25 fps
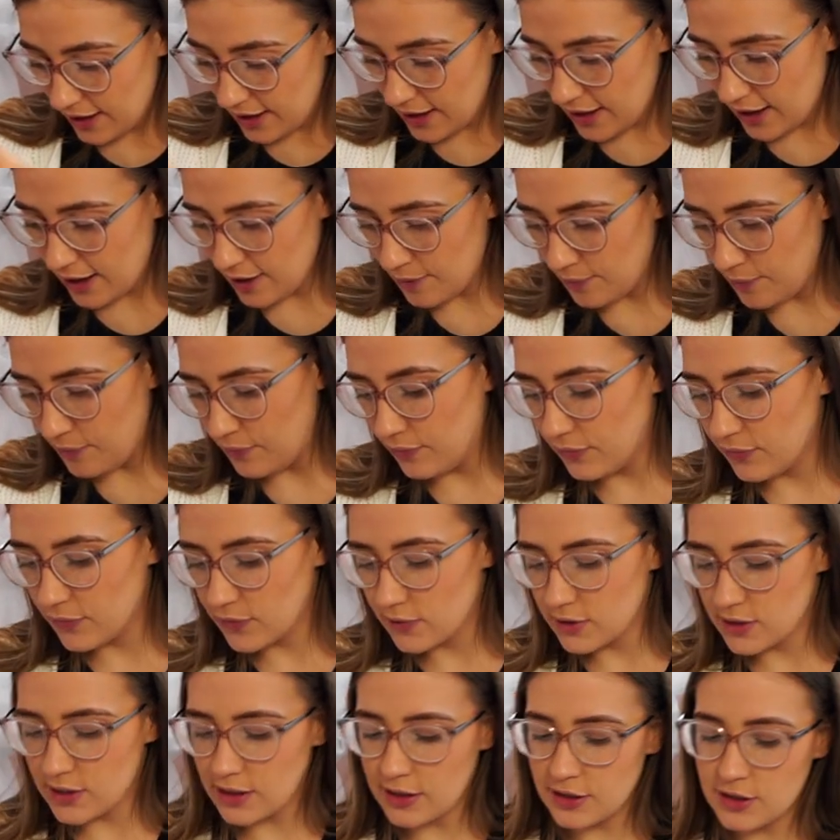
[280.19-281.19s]
um,
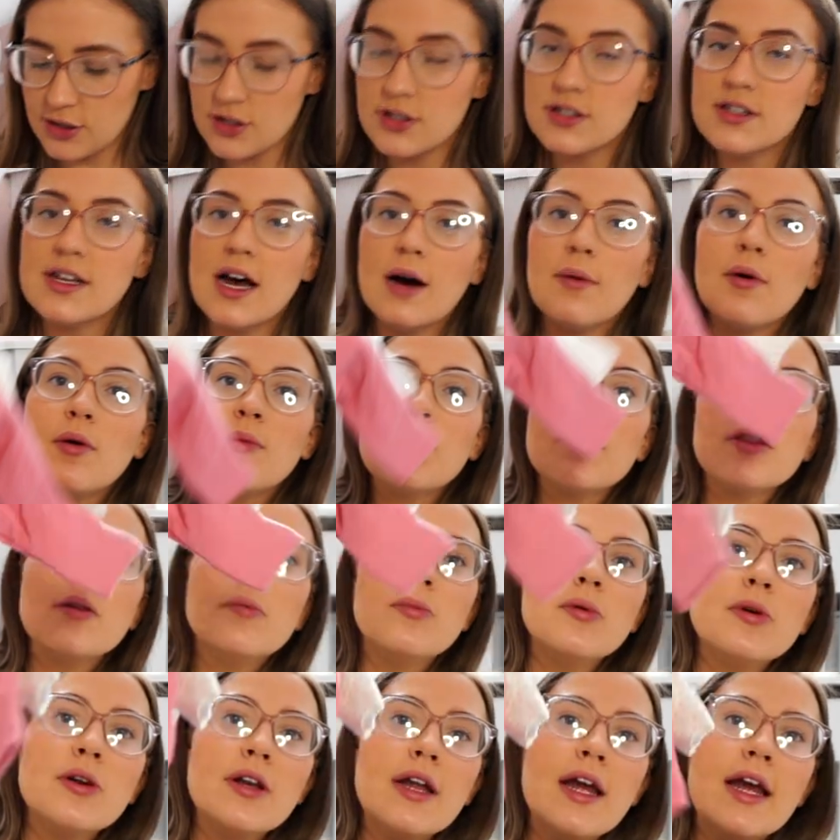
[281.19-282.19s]
so there's just that one with the
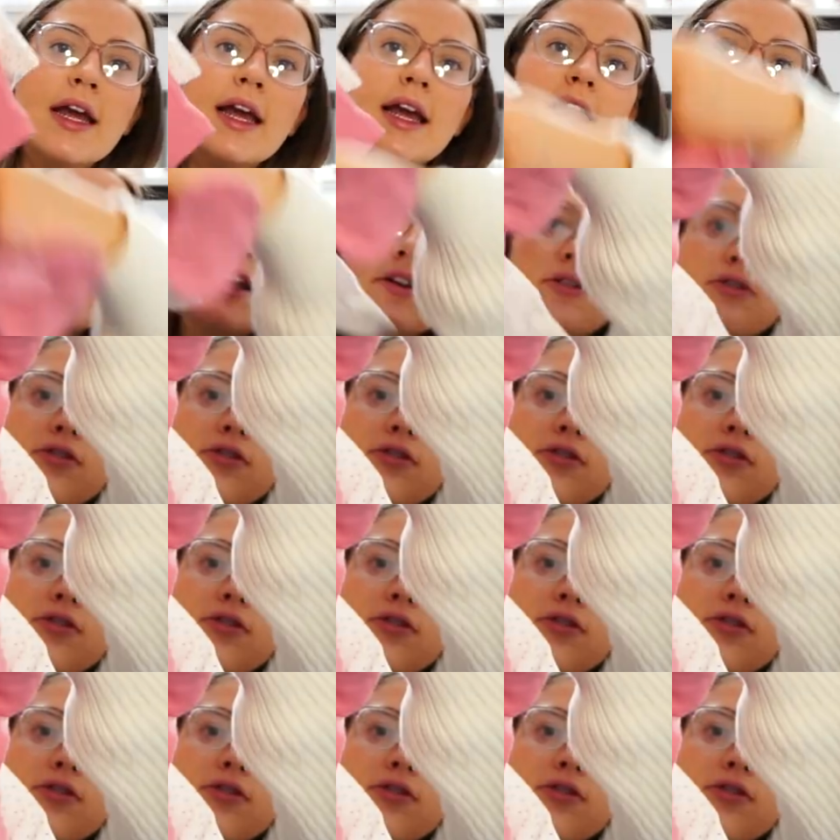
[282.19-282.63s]
bunny and then